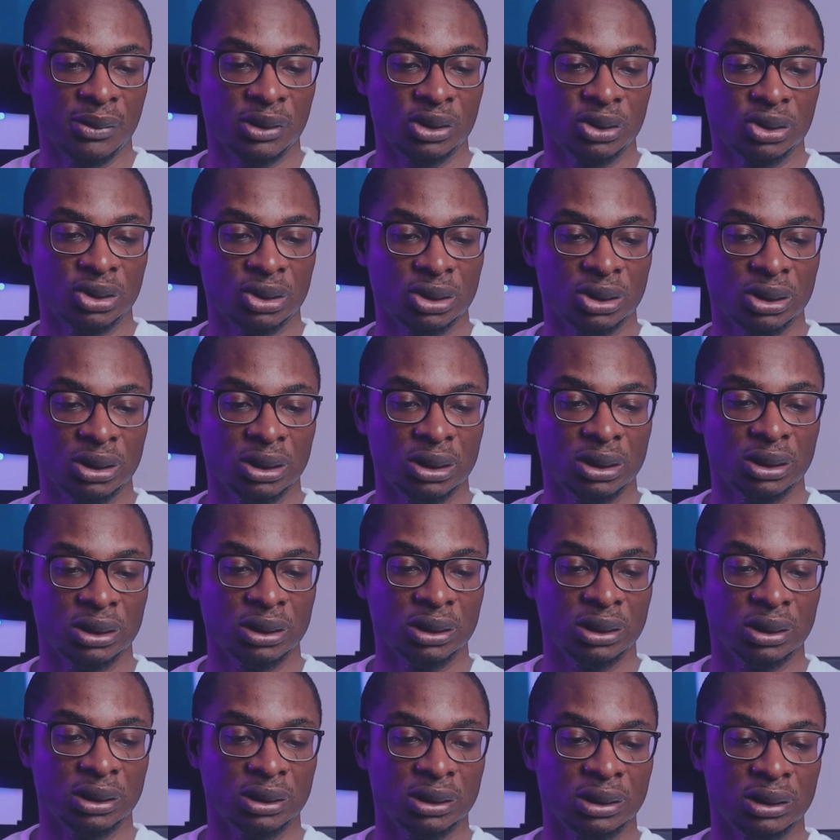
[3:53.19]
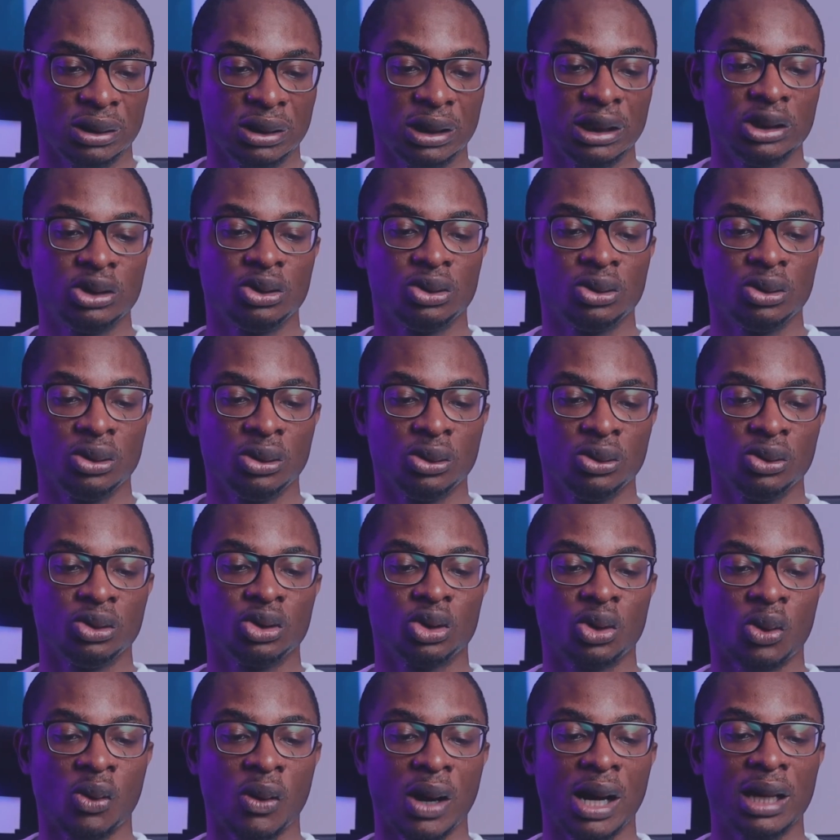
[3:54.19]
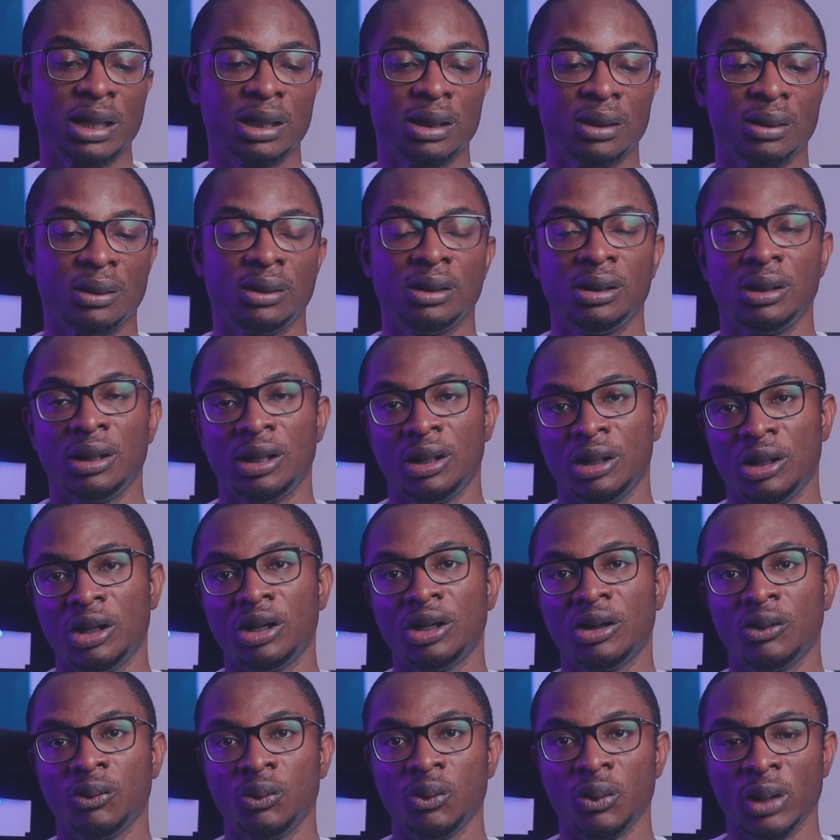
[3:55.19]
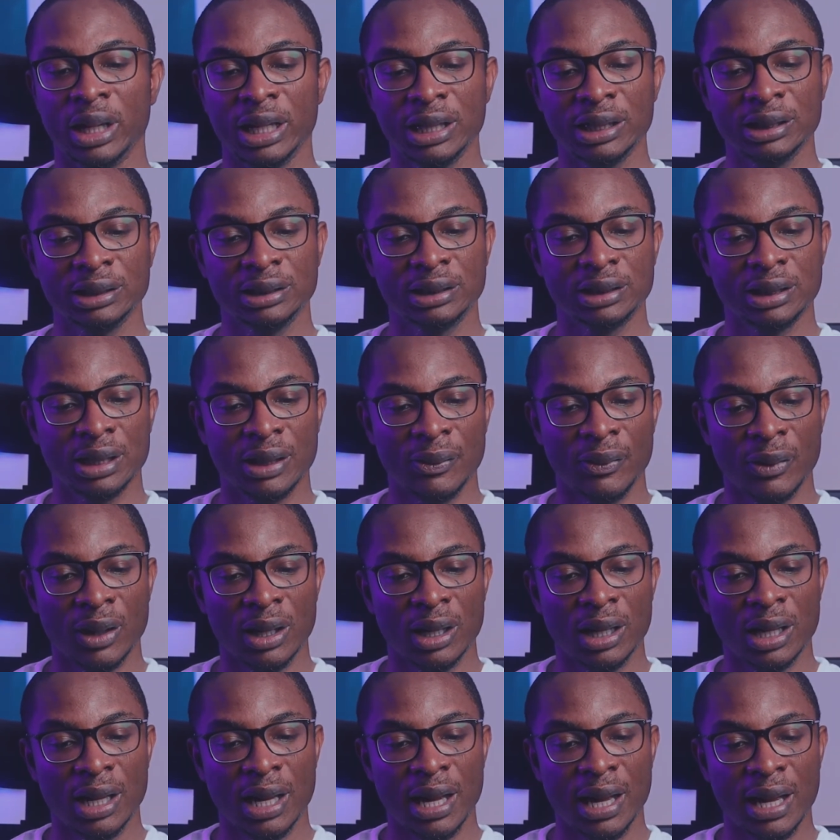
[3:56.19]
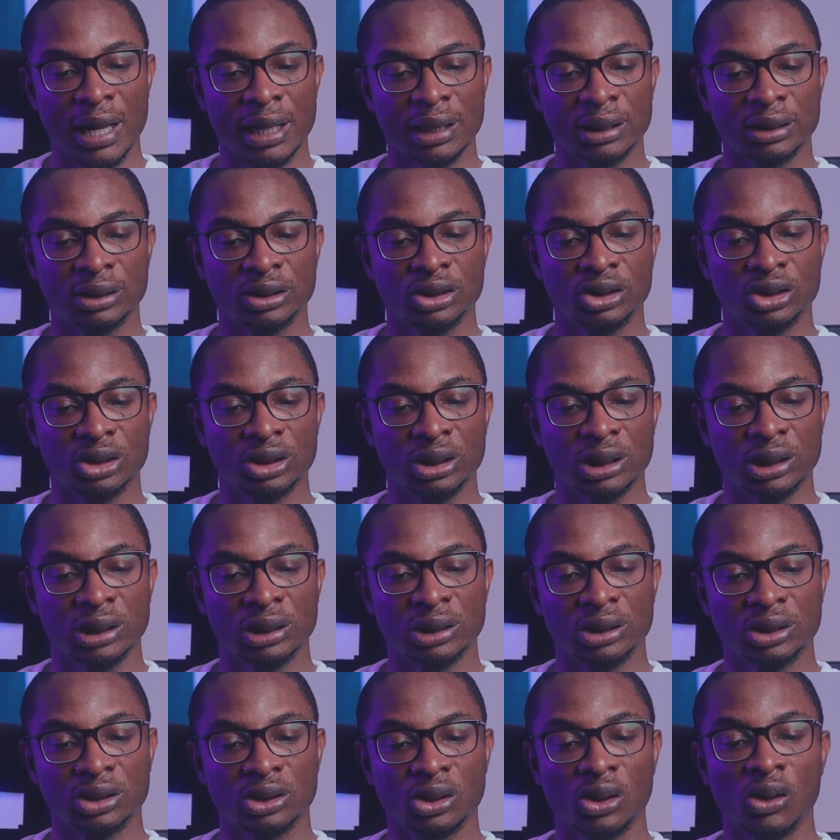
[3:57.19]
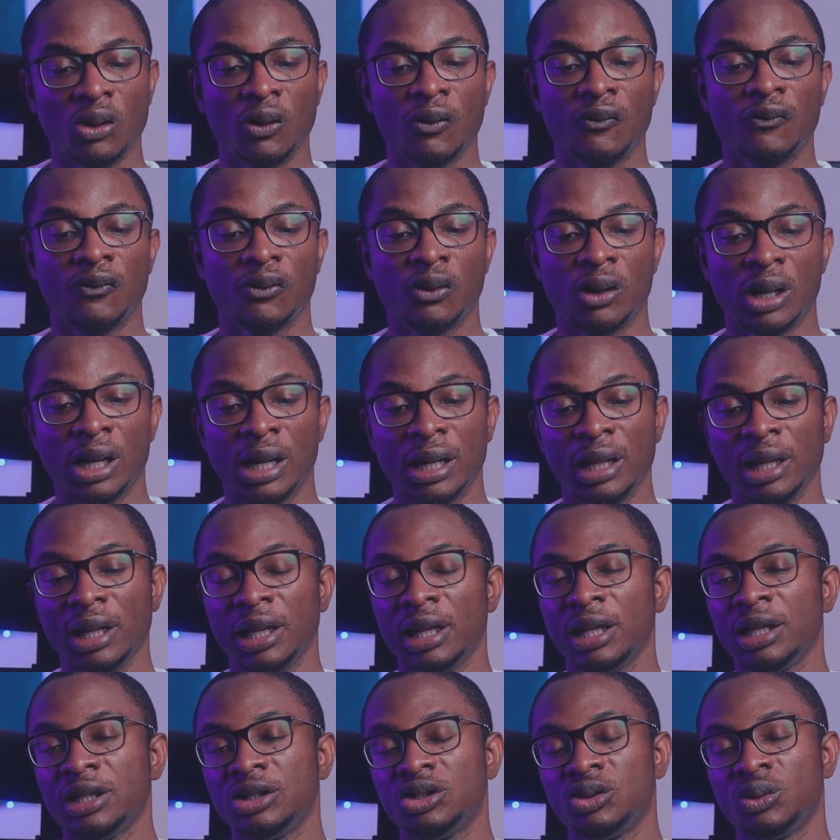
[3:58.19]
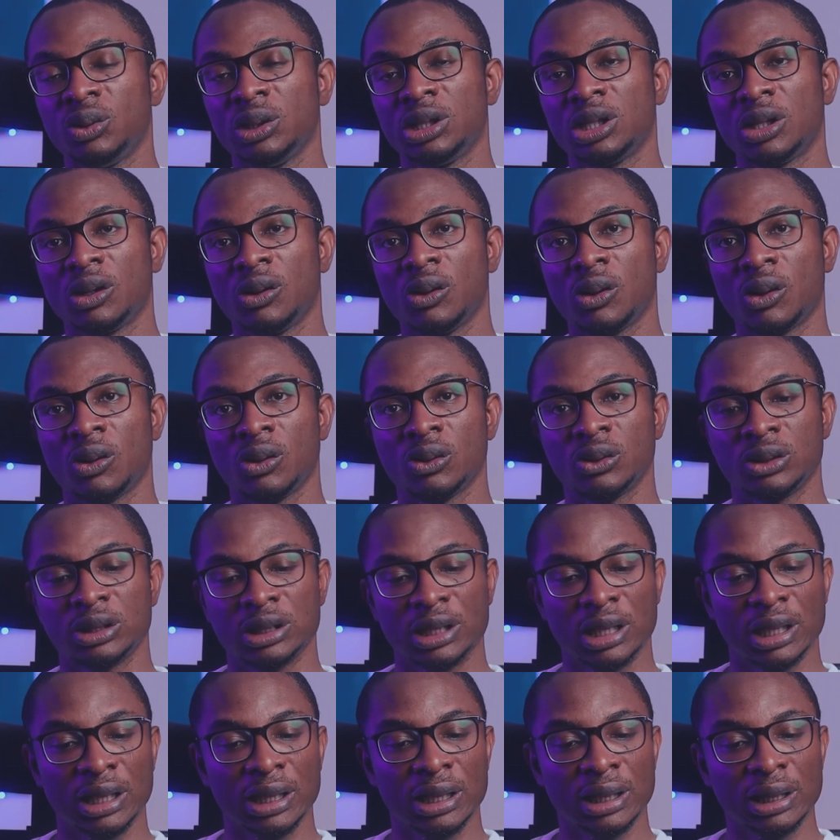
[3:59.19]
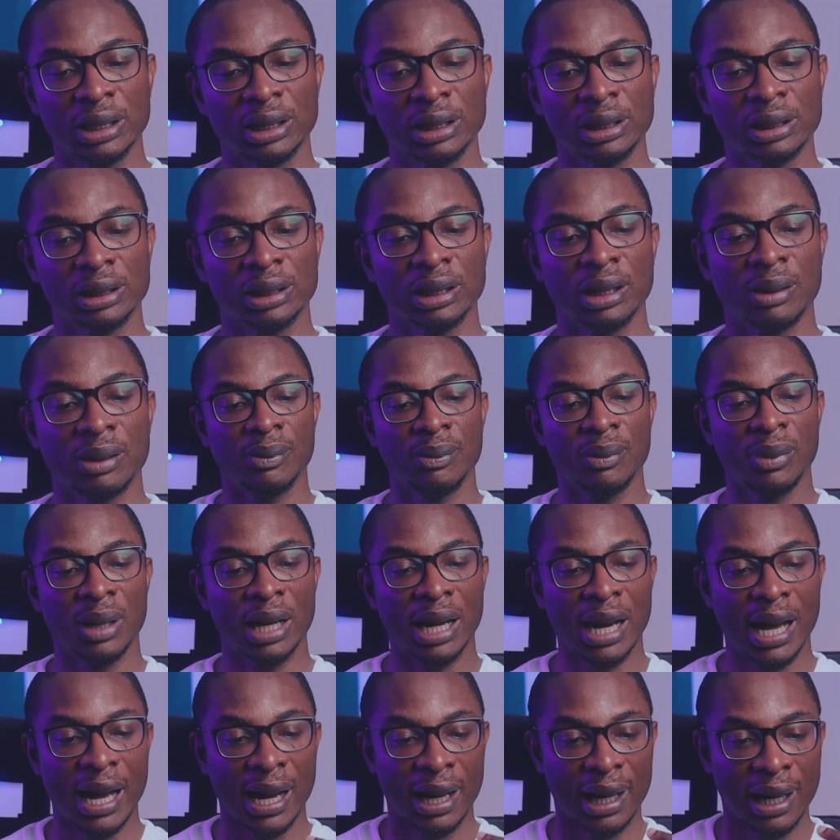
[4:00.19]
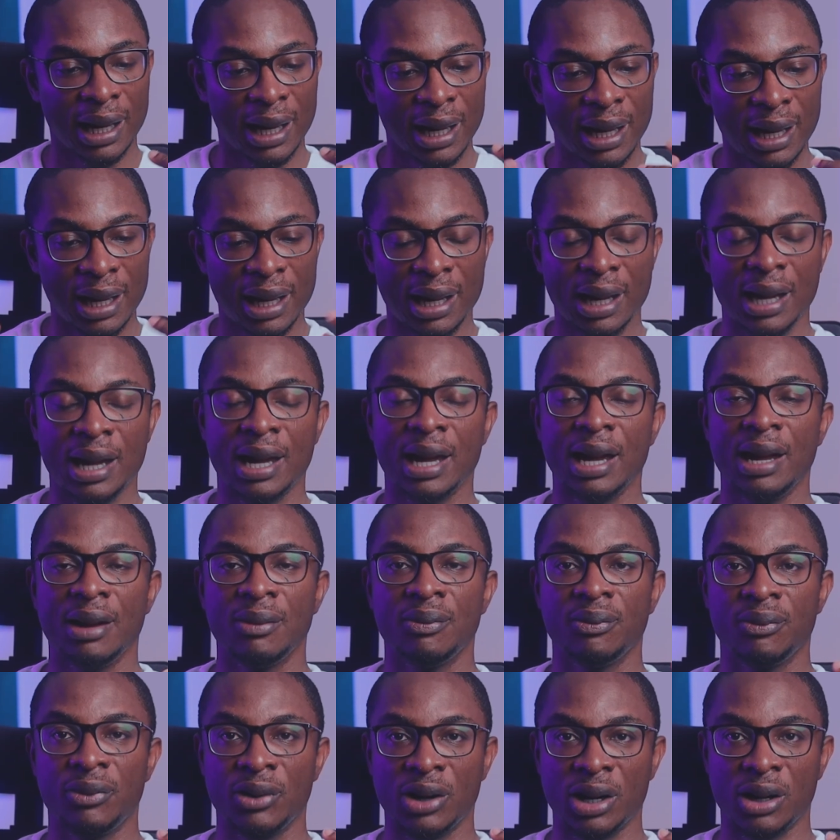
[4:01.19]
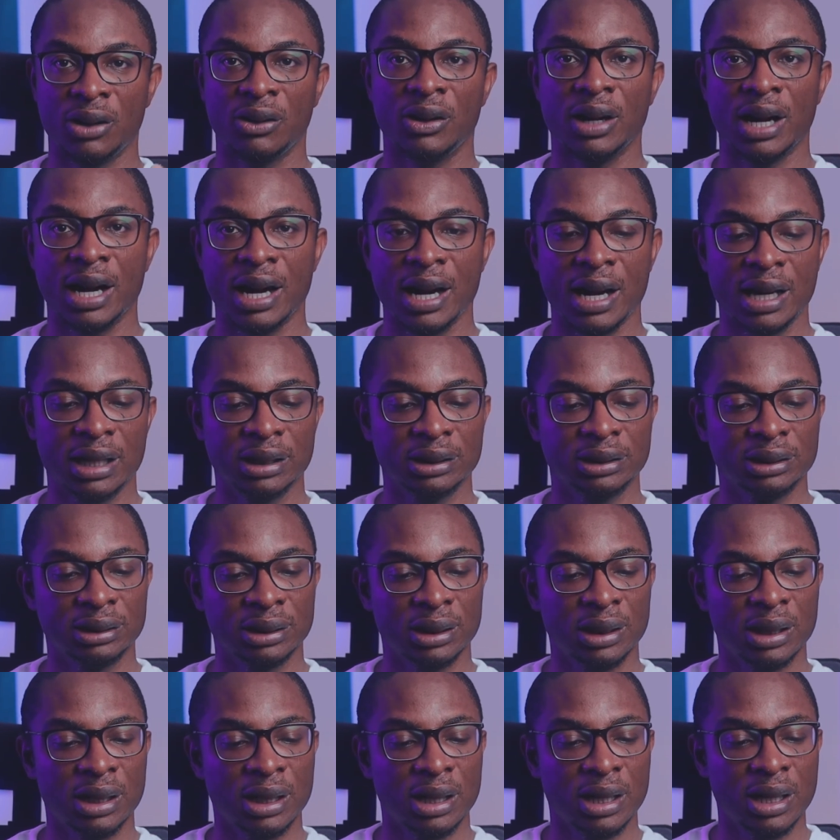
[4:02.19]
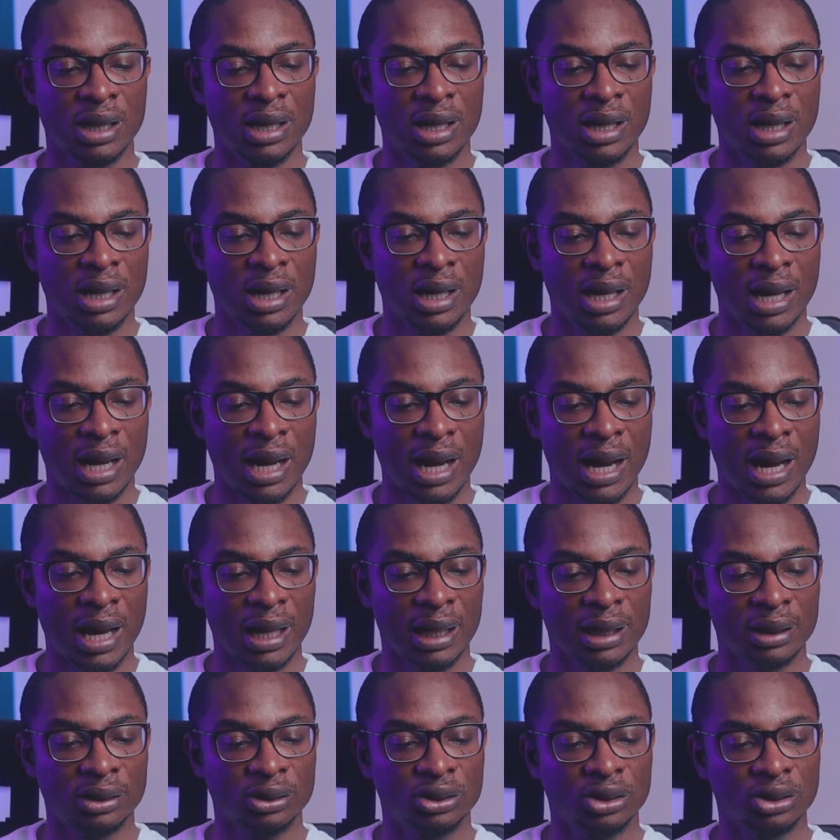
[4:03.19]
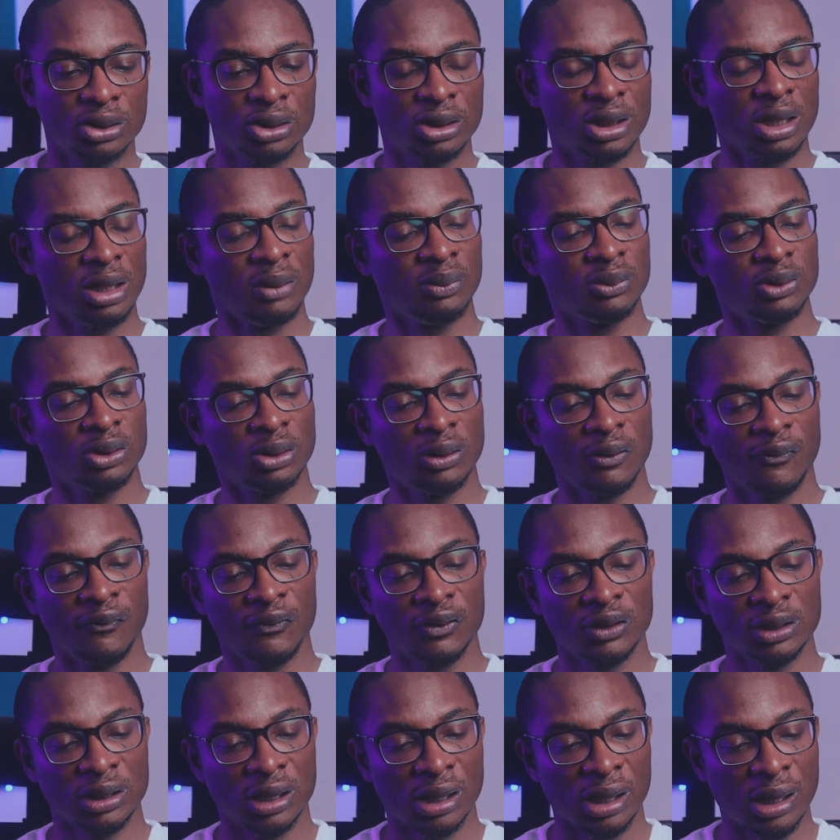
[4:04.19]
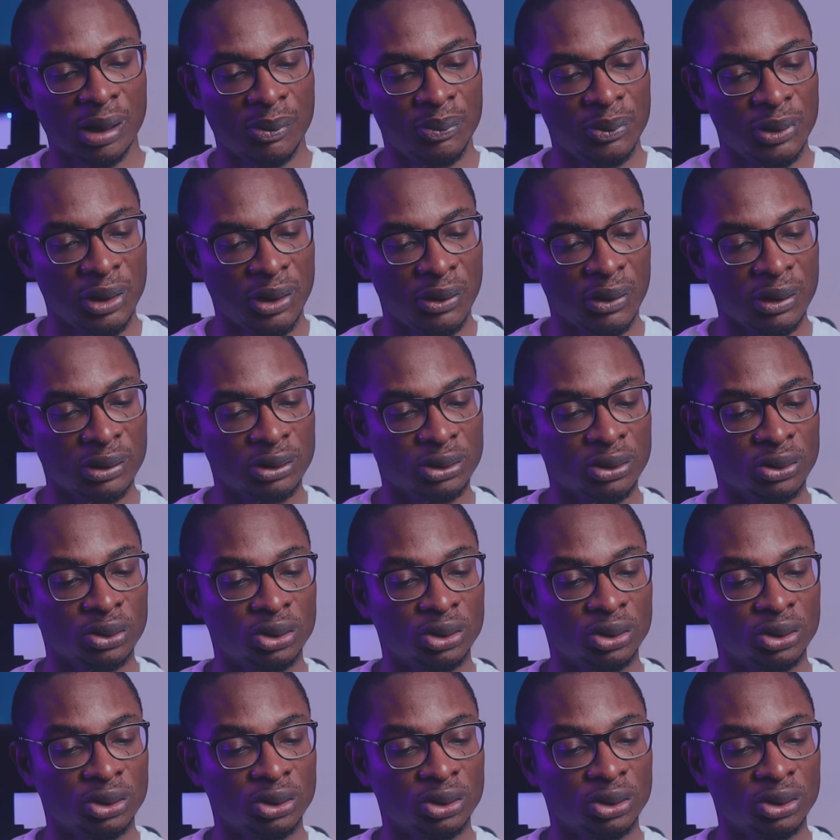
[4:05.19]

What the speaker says: She needs to lose quite a lot of weight, and she's tall for her age with cocoa skin, black hair, and brown eyes. I can just keep to the physical appearance.